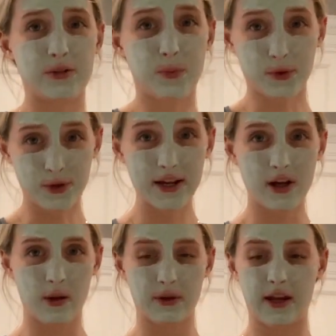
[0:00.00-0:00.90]
It's pretty
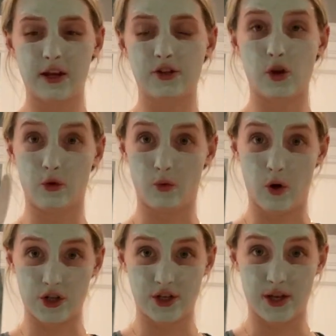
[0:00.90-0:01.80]
complicated, so
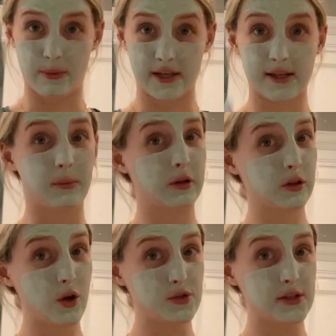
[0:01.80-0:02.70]
watch step by step
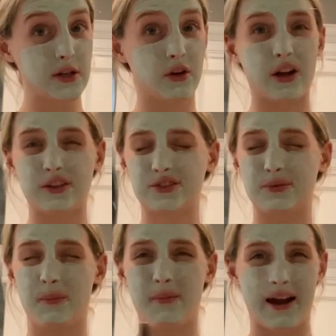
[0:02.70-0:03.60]
closely or else you
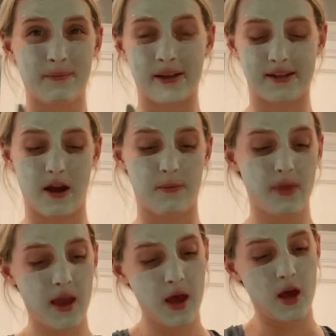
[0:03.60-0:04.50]
might mess it up.
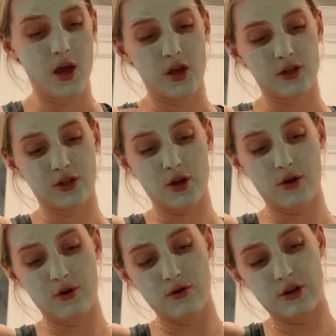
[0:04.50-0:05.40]

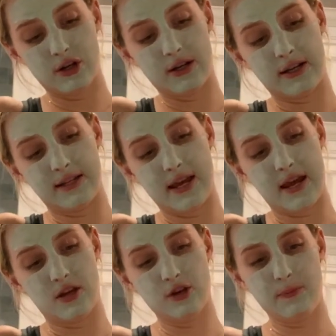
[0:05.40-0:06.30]
So you're gonna
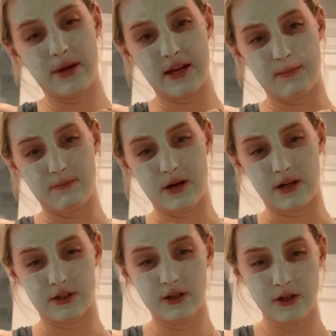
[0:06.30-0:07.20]
take your peanut
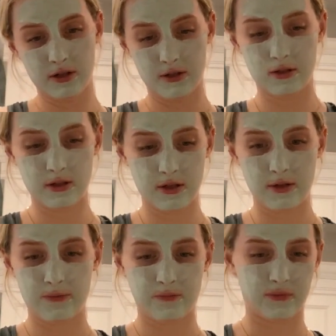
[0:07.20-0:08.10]
butter.
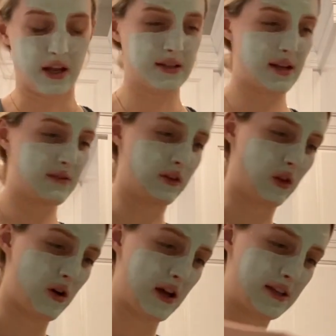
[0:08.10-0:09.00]
That's kind of a
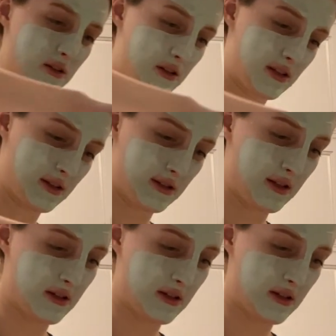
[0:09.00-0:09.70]
lot, honestly.